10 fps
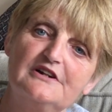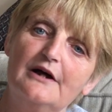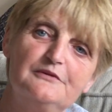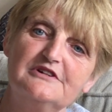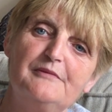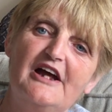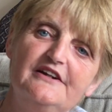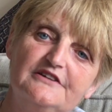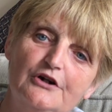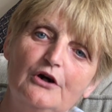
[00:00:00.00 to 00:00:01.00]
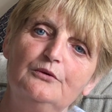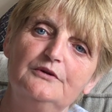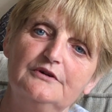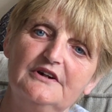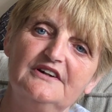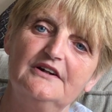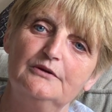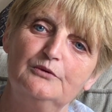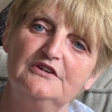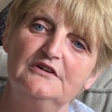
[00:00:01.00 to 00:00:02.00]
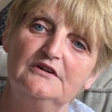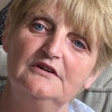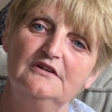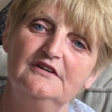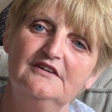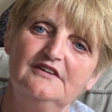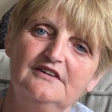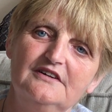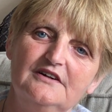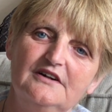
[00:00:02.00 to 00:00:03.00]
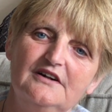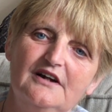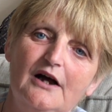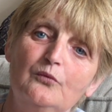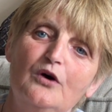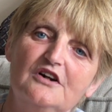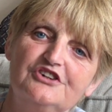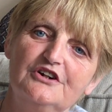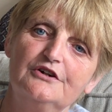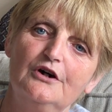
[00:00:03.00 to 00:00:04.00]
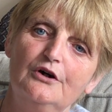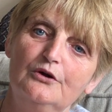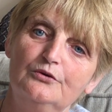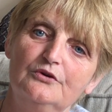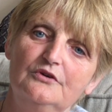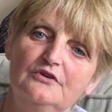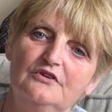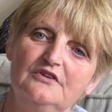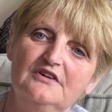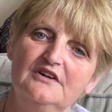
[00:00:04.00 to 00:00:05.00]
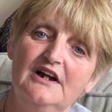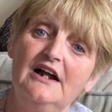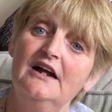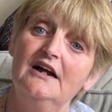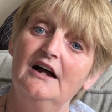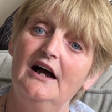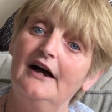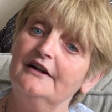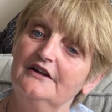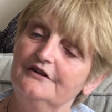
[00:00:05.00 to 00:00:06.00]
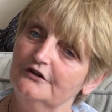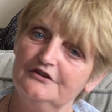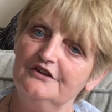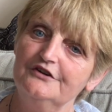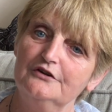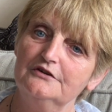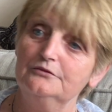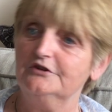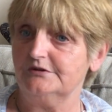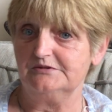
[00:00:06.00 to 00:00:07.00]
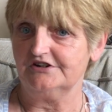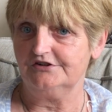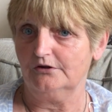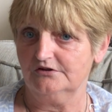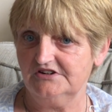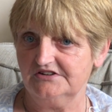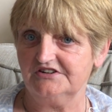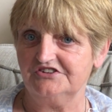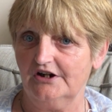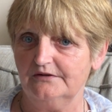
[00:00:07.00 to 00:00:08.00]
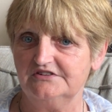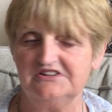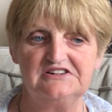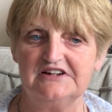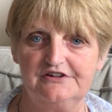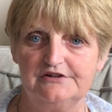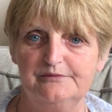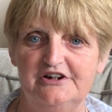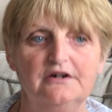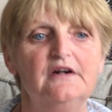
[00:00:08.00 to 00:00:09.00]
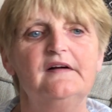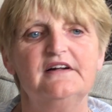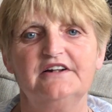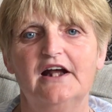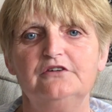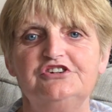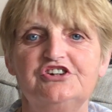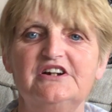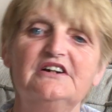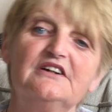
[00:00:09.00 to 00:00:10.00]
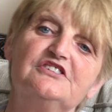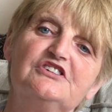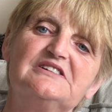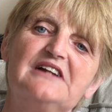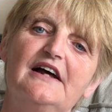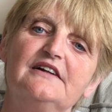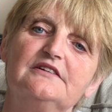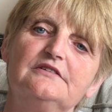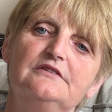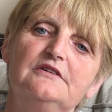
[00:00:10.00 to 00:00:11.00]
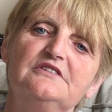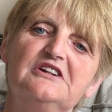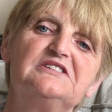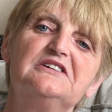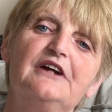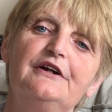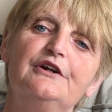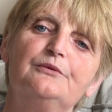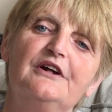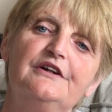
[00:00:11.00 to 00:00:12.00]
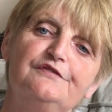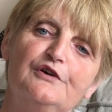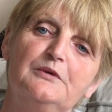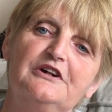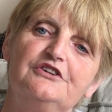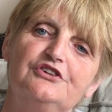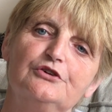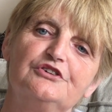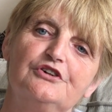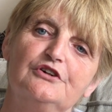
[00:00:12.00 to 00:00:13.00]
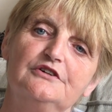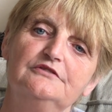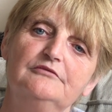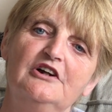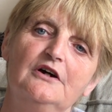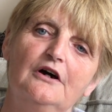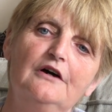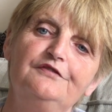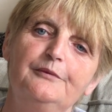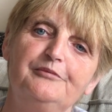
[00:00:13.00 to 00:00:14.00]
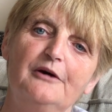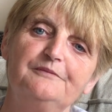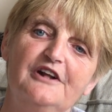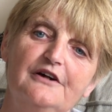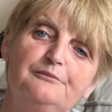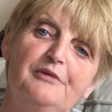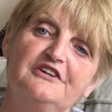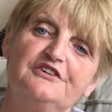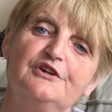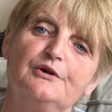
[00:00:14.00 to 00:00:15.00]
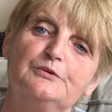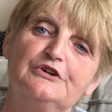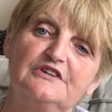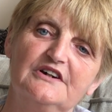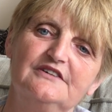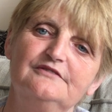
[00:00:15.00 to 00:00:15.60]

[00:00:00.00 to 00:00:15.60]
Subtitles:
I was made go, a little one, and watch her go. And another nun, which was a daughter of charity, said to me, "Now, Sheila," she said, "this will get you ready for when it's your turn. Off you pop now, back to your work."